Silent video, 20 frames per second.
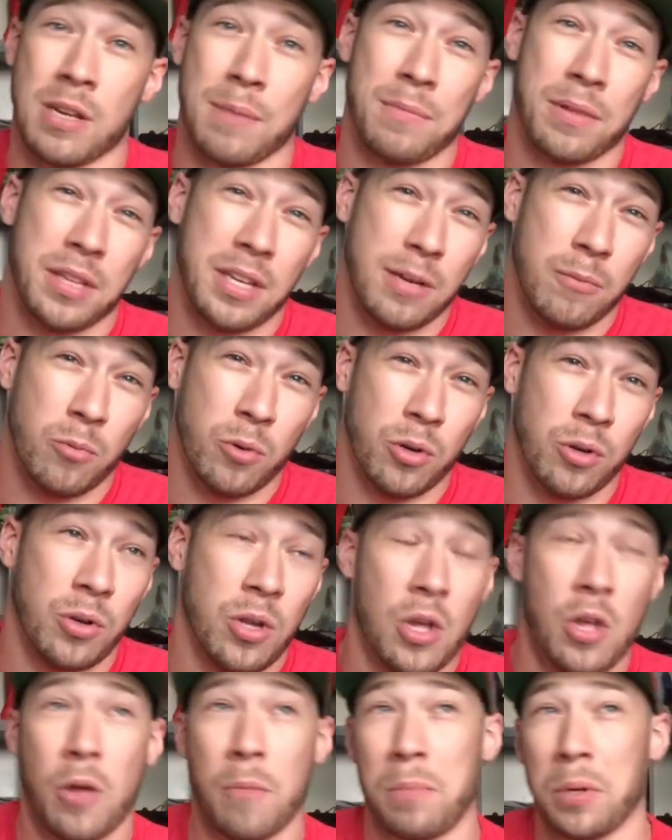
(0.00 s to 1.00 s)
I'm thinking we'll be
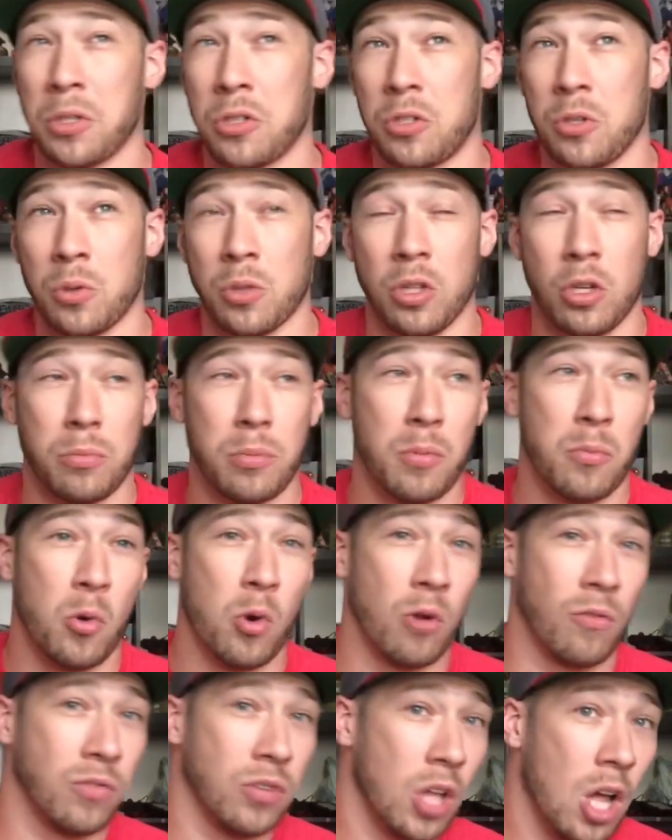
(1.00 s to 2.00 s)
able to do a little bit
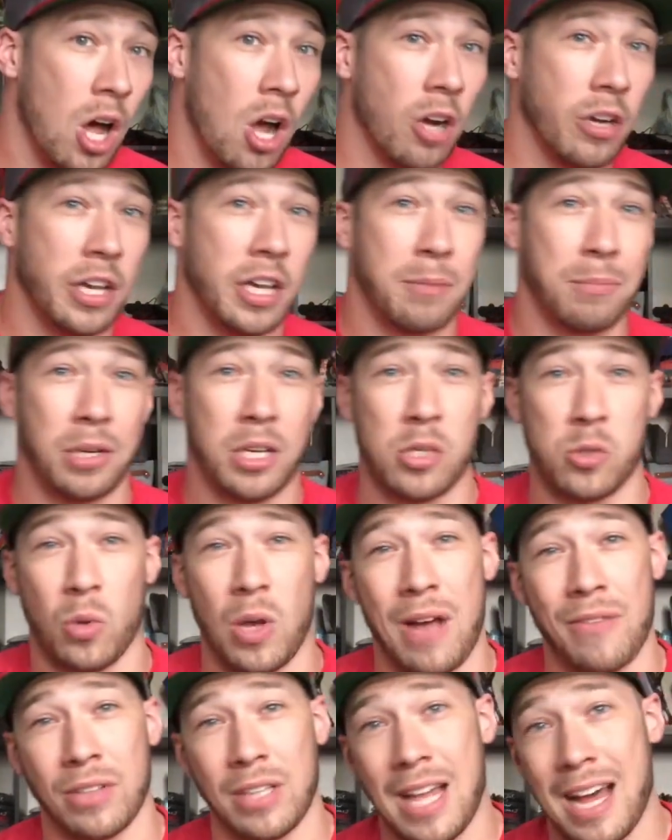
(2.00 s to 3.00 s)
more vlogging because we'll
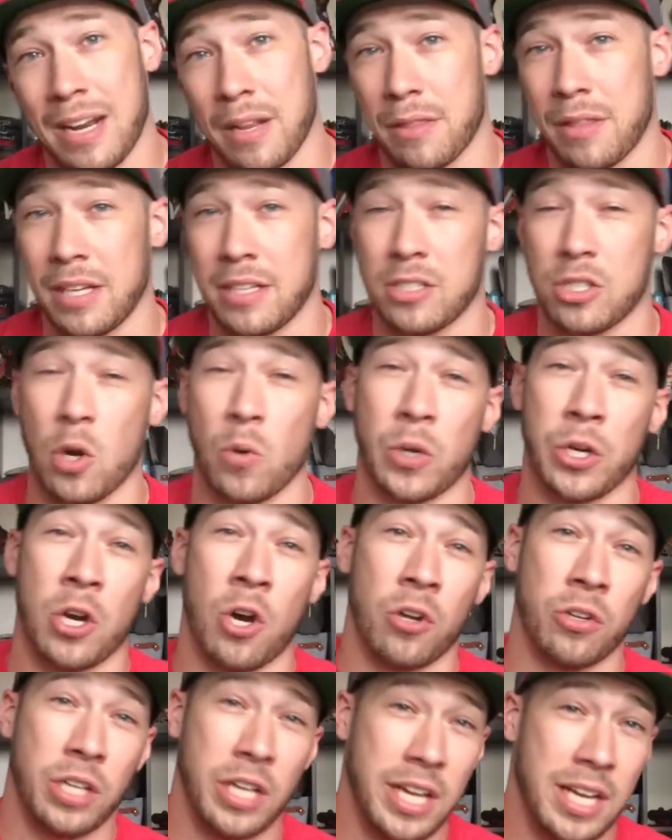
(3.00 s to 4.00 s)
have a lot of things going
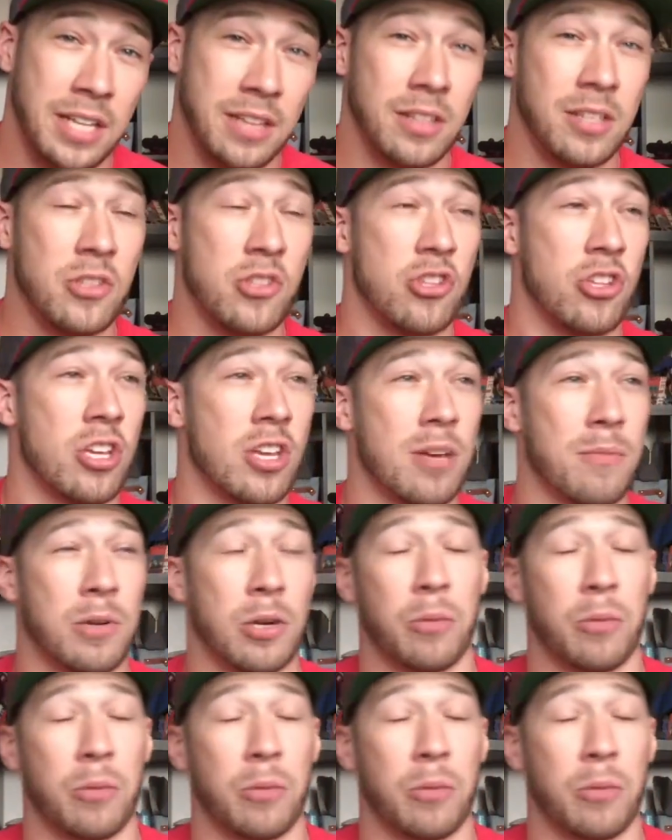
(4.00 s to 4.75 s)
on in the gym.